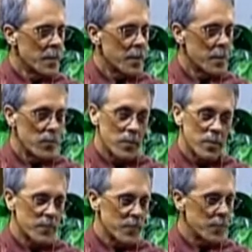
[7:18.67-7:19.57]

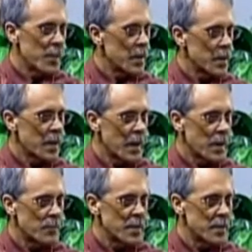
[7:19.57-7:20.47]
from my
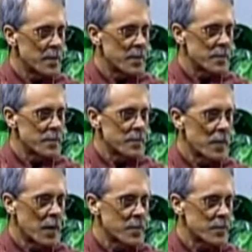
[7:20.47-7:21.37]
academy days,
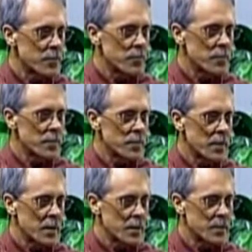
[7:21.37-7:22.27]
high school days.